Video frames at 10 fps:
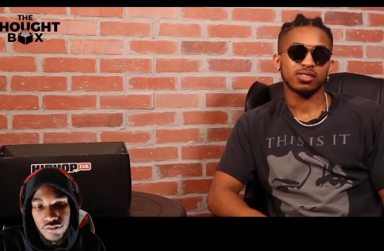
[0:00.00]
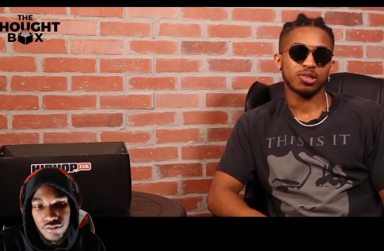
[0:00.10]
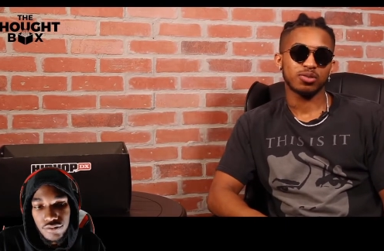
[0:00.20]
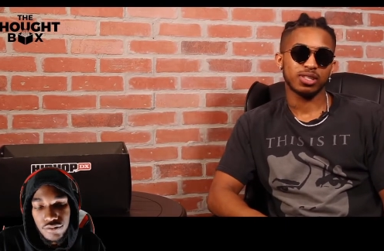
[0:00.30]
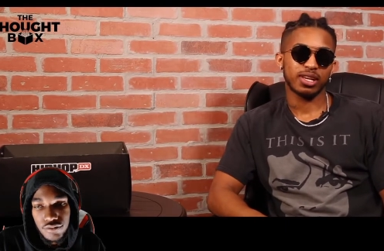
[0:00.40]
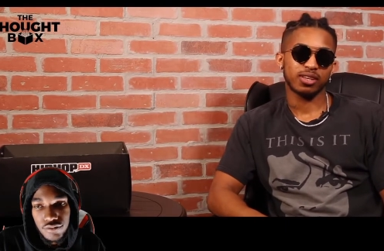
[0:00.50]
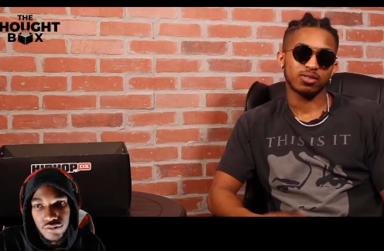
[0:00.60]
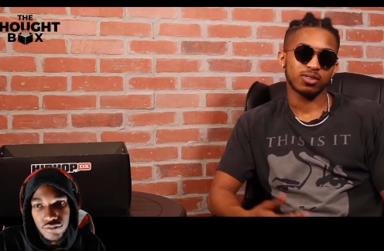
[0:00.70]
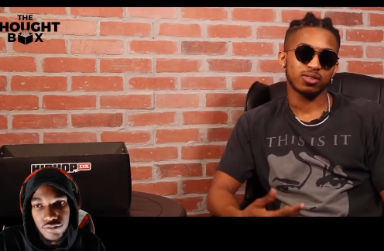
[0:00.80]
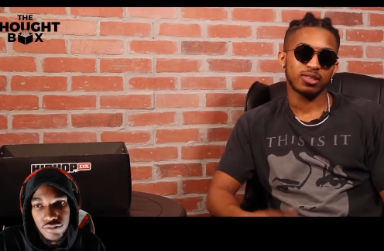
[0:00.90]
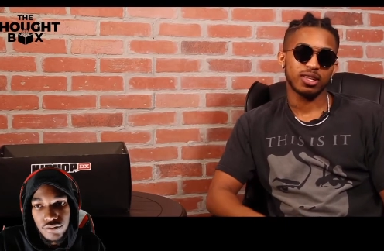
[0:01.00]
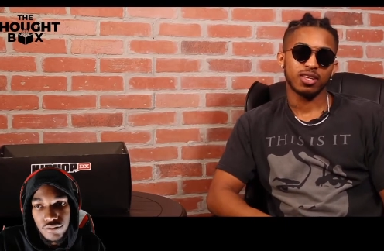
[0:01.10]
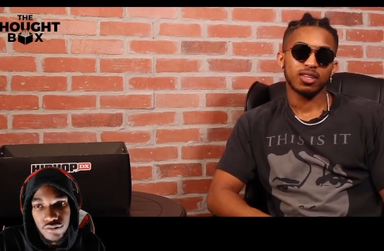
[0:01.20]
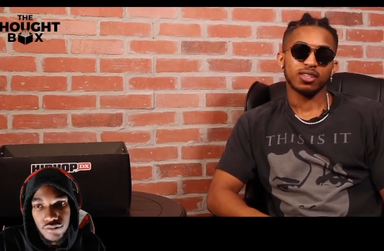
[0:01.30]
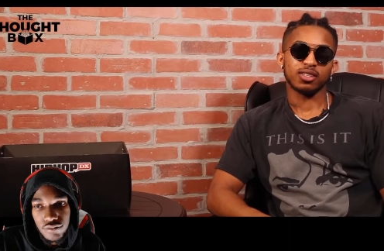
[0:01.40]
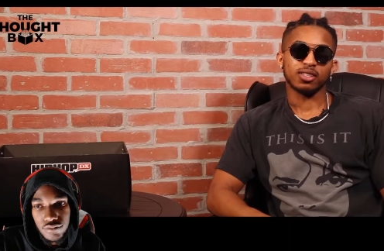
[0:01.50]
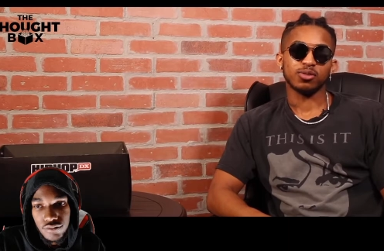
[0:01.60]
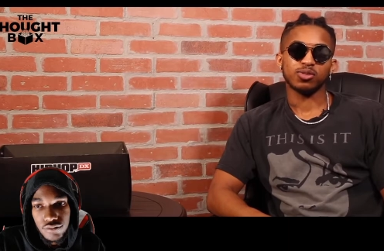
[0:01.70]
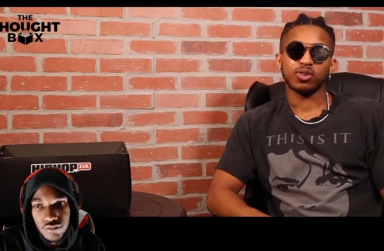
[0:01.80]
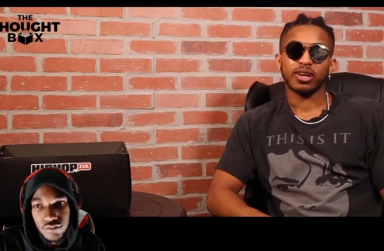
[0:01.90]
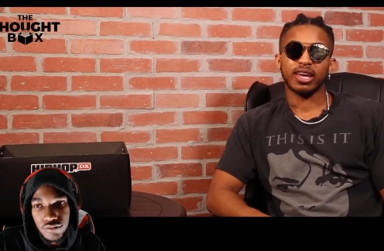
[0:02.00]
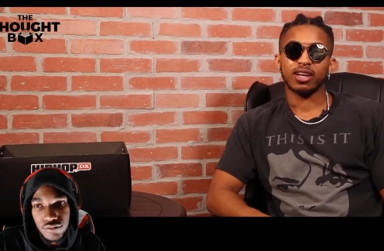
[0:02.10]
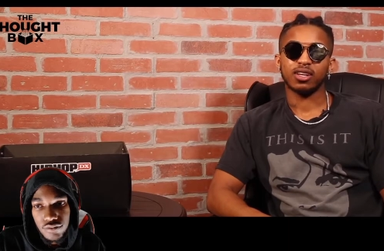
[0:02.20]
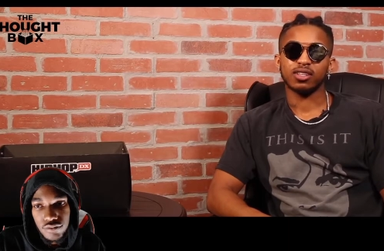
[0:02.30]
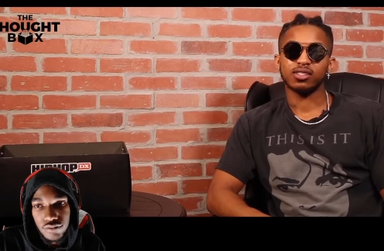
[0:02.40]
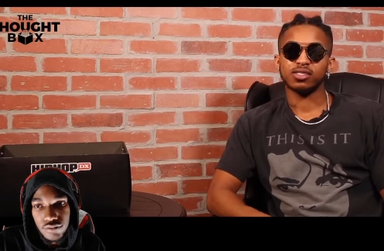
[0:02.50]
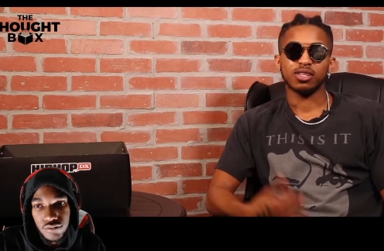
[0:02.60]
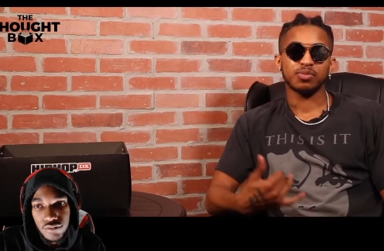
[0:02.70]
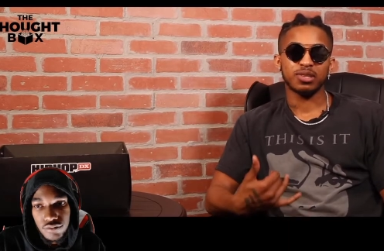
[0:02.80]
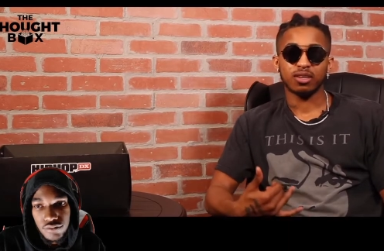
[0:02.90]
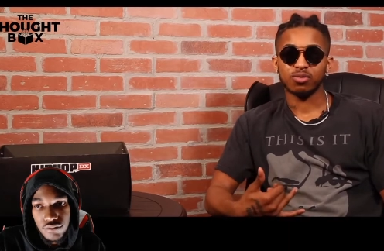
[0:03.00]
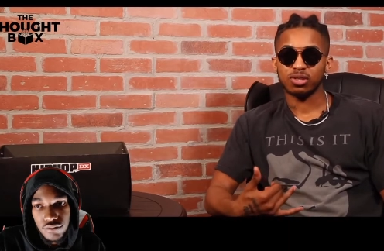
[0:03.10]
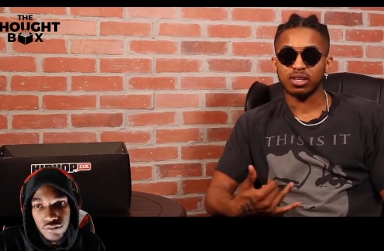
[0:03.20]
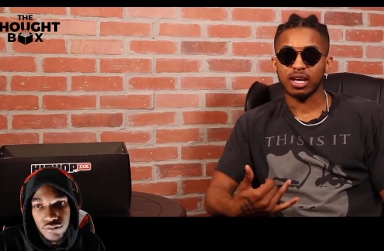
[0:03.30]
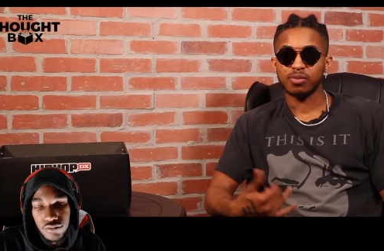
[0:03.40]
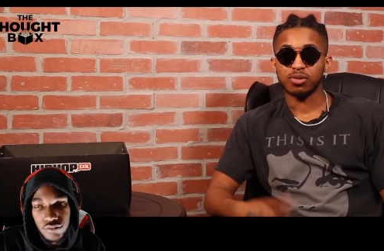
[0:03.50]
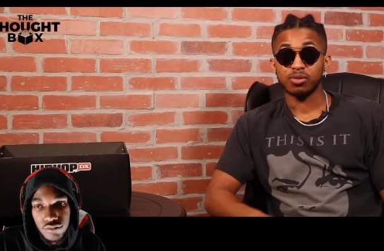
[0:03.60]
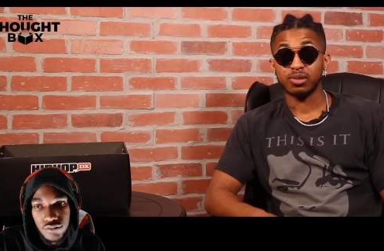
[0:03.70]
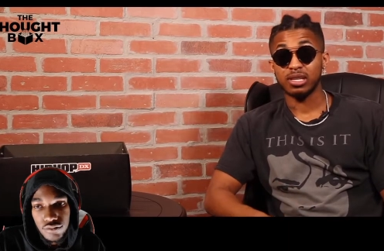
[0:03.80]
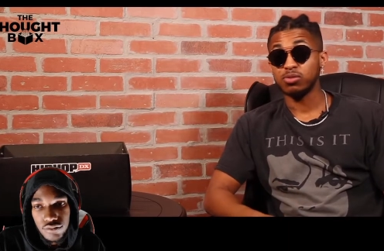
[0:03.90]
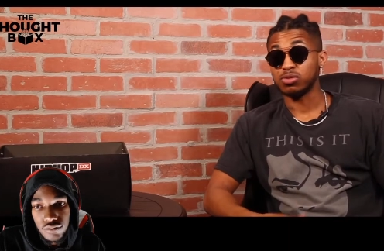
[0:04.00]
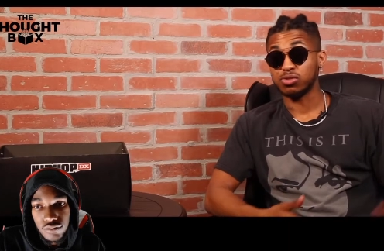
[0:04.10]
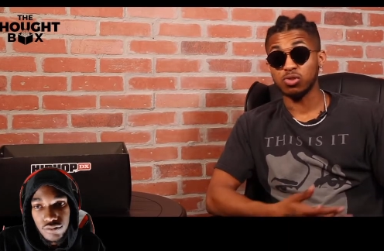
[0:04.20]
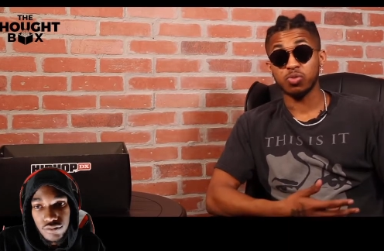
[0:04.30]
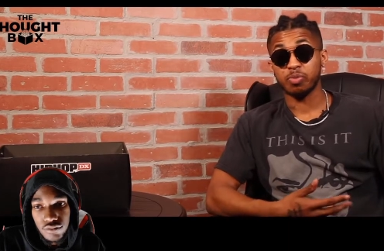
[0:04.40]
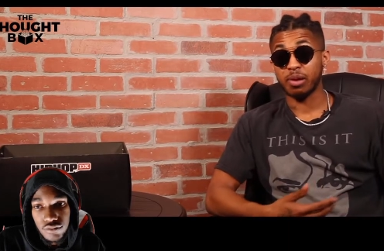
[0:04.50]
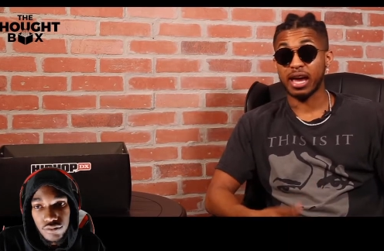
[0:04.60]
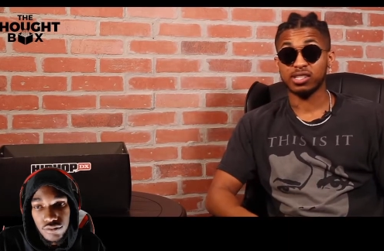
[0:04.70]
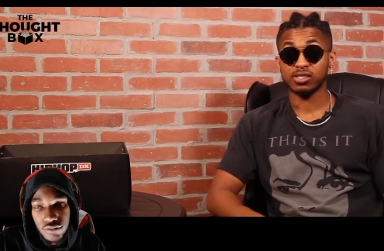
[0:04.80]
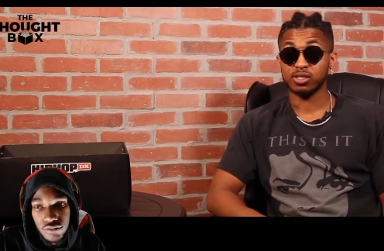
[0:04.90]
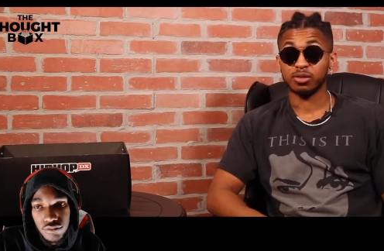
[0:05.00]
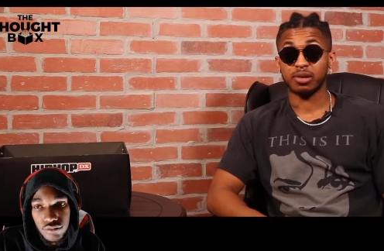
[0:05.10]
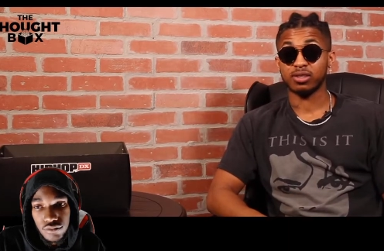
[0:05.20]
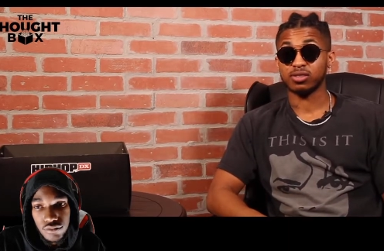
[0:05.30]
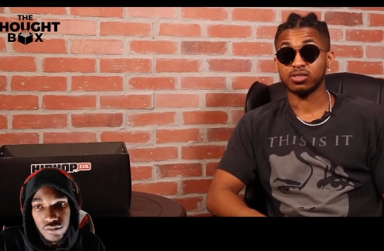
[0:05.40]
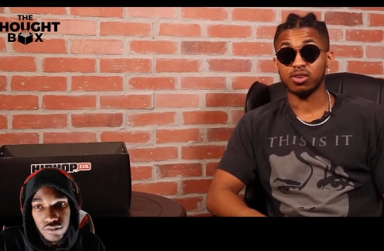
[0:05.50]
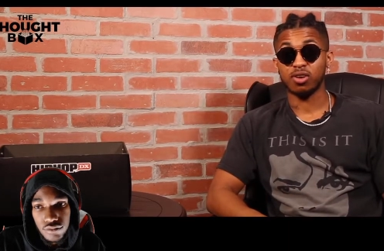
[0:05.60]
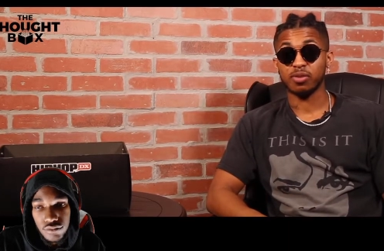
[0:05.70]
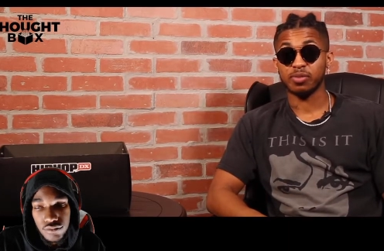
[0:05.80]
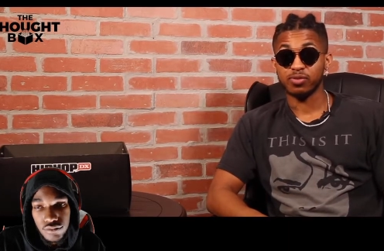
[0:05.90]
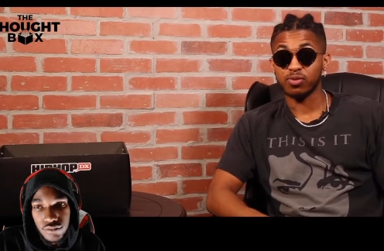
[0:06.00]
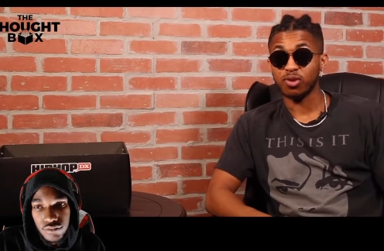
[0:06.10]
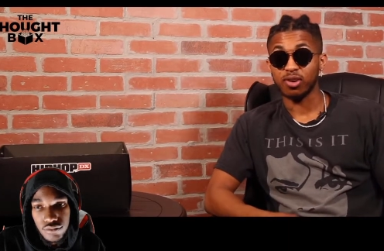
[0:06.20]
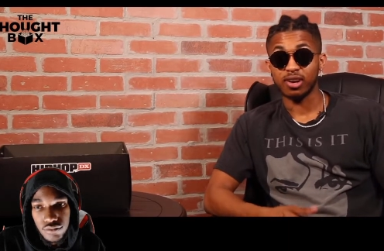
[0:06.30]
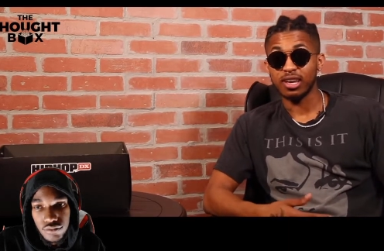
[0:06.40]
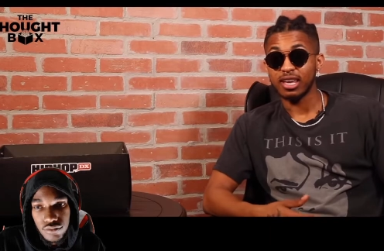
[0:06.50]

Speaker 1: So it was like, you know, it was organic. He just hit me up, wanted to hop on it. But he was super passionate about the song before